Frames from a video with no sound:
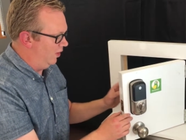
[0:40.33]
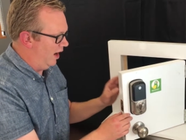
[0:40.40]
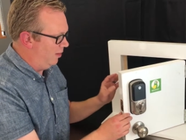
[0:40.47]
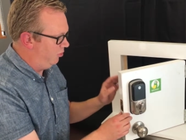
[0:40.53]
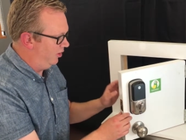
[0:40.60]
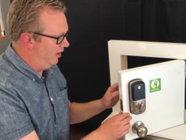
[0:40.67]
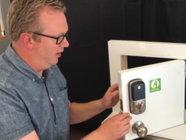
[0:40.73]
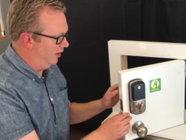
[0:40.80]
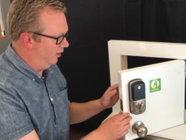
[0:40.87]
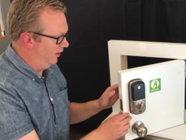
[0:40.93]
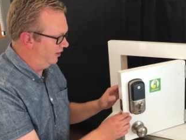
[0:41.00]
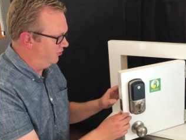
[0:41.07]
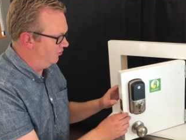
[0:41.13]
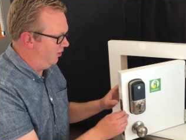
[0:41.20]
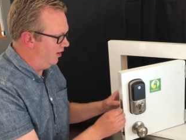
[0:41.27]
operating
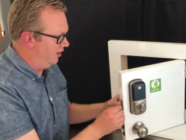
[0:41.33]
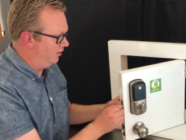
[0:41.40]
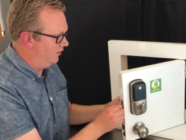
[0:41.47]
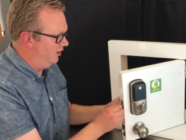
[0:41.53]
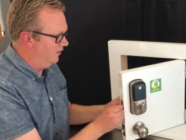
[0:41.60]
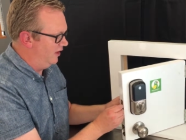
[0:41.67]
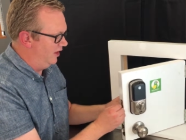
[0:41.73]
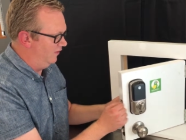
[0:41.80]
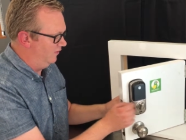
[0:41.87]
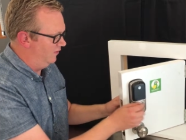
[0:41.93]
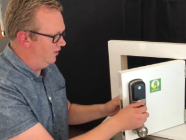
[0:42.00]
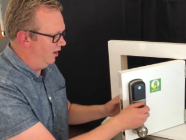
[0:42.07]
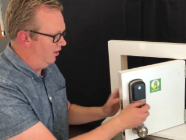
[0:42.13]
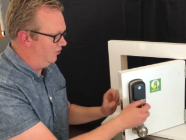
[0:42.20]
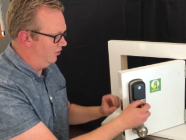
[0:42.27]
electronically, that
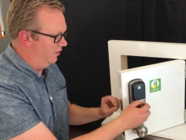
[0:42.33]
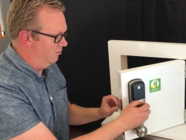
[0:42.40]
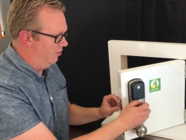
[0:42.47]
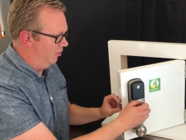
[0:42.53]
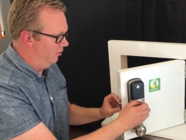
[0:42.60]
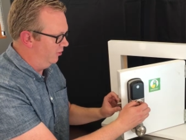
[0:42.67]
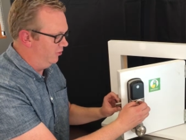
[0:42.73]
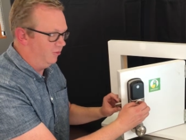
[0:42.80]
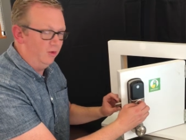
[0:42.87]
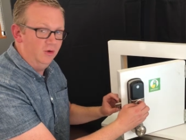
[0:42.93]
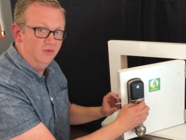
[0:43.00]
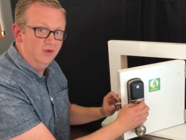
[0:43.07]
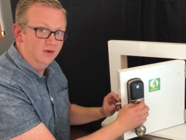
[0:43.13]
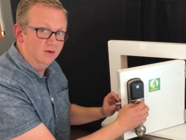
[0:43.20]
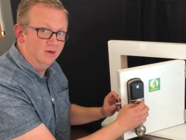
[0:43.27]
also the motor
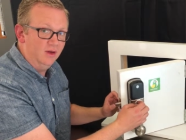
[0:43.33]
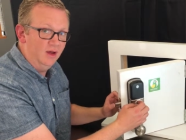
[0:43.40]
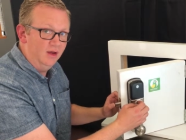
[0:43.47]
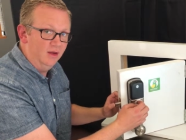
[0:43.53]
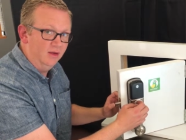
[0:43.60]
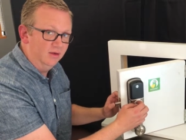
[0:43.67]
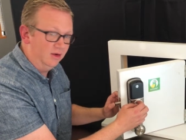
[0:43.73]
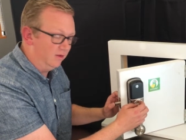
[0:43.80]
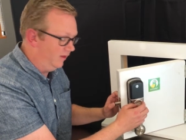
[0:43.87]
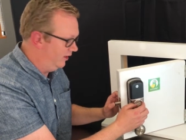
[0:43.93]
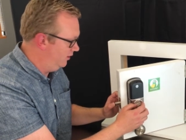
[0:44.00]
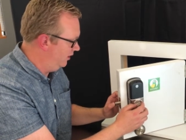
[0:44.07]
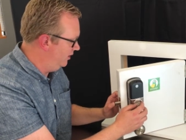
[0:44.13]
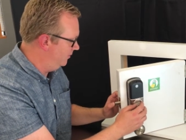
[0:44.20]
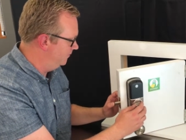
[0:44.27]
throws it
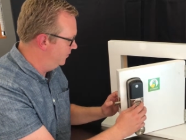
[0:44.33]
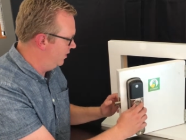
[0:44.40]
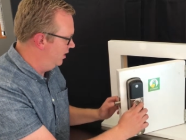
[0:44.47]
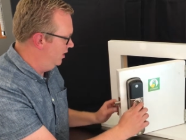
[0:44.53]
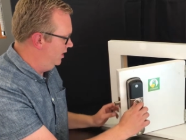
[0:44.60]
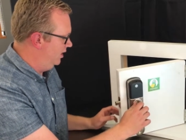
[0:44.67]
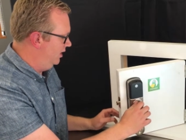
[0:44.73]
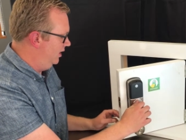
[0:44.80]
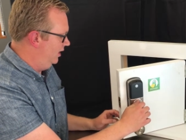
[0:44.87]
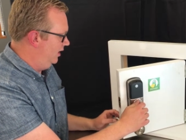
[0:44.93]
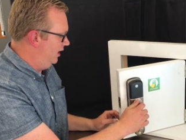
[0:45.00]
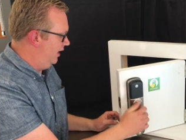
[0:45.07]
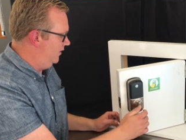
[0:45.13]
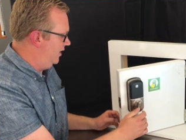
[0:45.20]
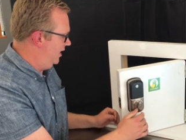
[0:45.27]
cleanly.
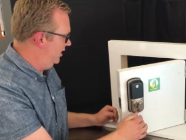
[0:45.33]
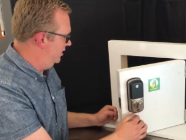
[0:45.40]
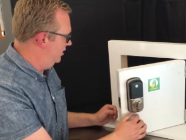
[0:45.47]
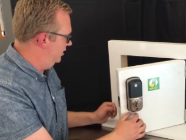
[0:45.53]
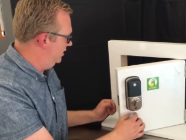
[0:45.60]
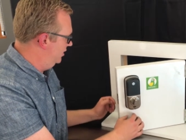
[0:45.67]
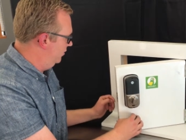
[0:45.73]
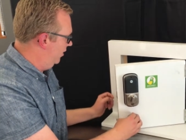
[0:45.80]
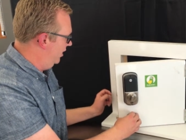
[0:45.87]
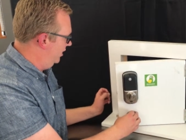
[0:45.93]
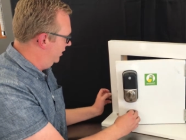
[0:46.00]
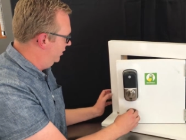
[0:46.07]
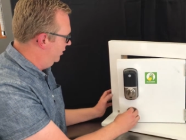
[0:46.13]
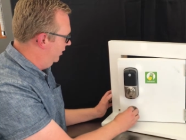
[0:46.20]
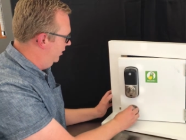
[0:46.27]
And then you want
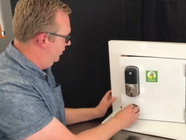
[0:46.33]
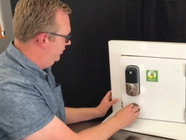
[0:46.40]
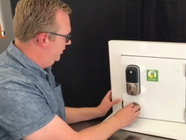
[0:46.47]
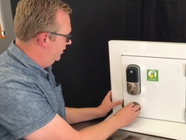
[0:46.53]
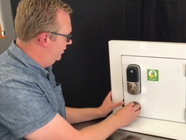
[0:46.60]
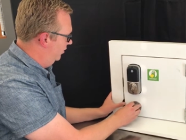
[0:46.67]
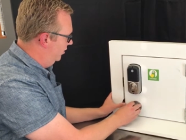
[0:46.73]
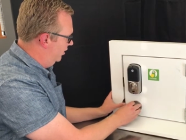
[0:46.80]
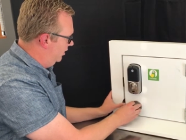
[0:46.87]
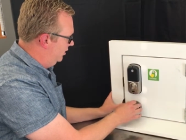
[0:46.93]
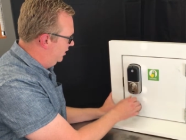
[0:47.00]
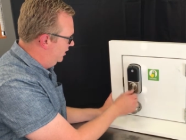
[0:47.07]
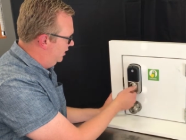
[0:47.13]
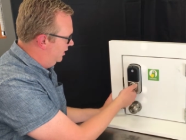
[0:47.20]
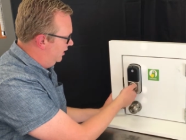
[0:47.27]
to close the
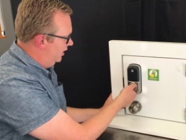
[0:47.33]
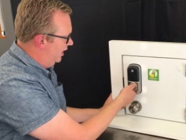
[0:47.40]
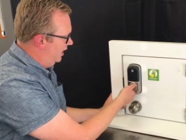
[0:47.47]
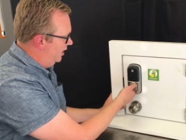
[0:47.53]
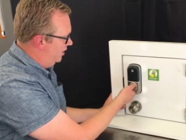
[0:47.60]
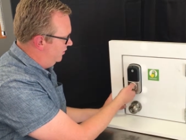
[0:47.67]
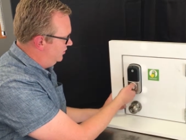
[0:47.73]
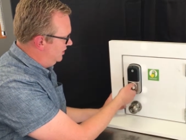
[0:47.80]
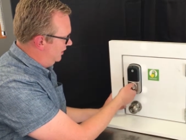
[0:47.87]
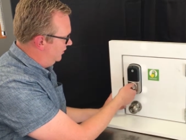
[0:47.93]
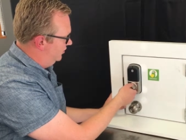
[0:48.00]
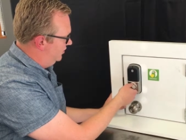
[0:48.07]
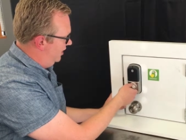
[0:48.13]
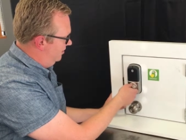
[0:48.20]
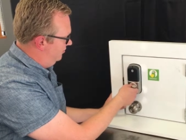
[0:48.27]
door and check
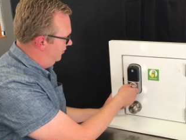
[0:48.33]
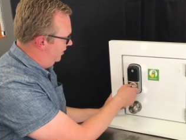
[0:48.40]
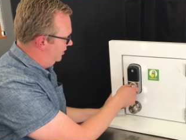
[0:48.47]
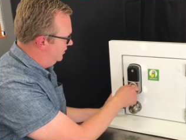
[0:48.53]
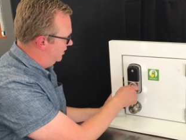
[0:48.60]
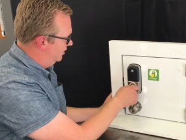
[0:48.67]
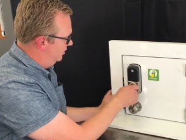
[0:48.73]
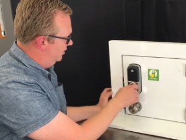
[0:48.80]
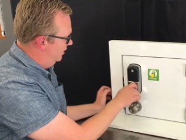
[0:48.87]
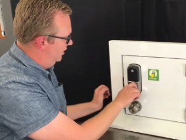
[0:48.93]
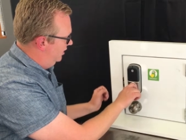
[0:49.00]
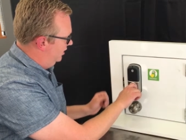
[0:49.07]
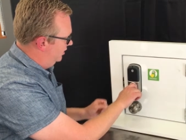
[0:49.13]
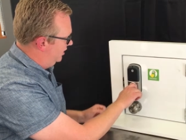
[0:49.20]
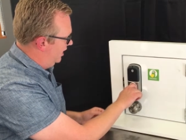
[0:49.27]
the same function.
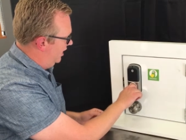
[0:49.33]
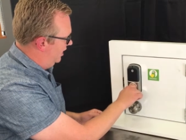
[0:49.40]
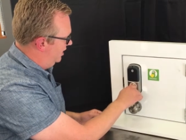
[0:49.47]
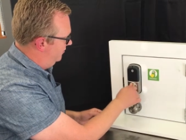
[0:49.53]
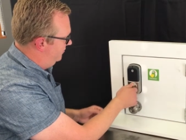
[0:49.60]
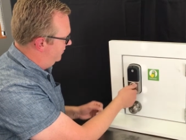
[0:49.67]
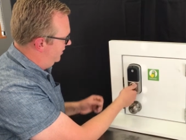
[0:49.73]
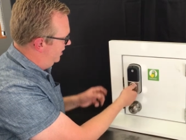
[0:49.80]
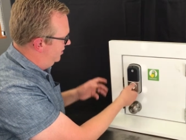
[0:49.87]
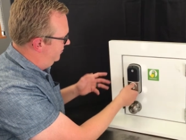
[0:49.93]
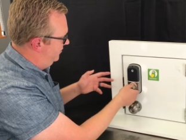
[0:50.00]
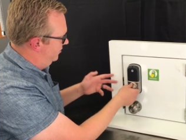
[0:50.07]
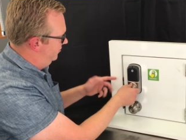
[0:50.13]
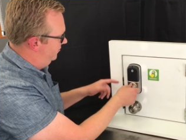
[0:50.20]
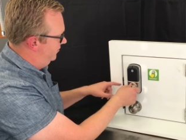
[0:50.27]
Okay, and
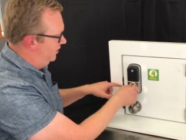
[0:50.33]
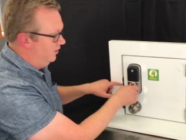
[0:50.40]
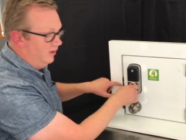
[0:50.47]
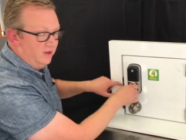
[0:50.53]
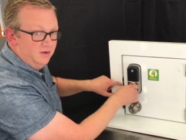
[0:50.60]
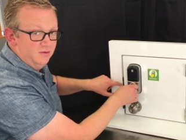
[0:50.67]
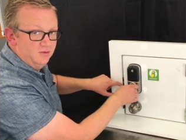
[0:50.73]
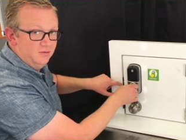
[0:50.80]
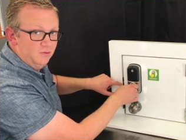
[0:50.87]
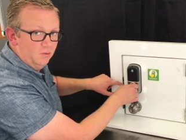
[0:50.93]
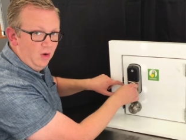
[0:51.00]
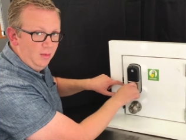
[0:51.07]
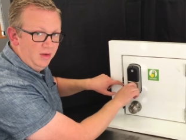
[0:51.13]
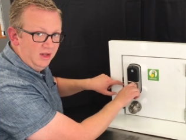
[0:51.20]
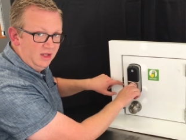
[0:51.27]
if you feel it
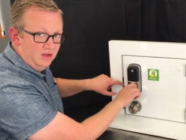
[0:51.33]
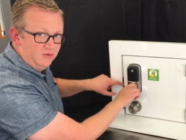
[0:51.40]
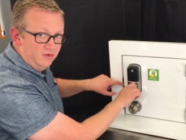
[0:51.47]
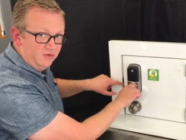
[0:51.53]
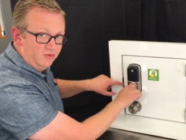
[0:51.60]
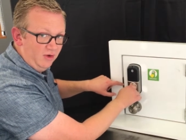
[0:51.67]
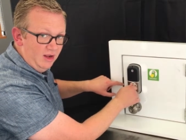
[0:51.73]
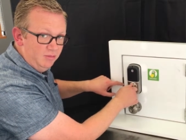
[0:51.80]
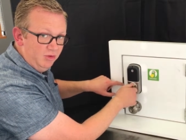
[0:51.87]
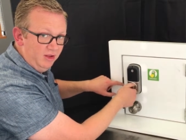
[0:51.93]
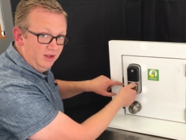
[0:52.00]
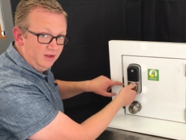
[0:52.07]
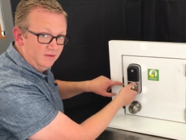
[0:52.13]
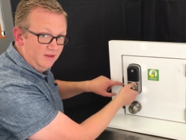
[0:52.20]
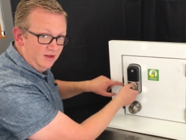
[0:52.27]
rubbing against the strike
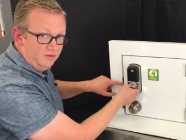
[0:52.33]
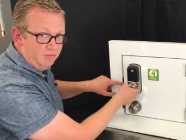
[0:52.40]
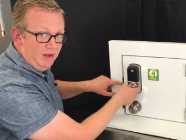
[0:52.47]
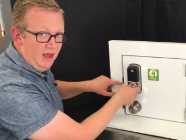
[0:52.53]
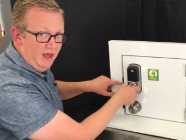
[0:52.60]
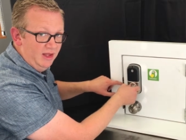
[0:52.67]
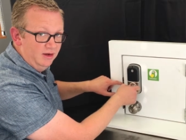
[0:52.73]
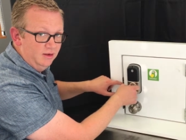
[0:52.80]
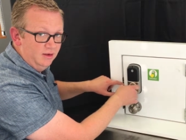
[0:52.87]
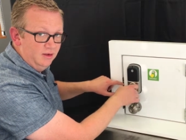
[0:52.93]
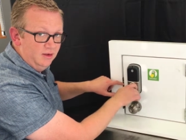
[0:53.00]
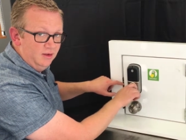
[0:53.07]
plate, that's bad.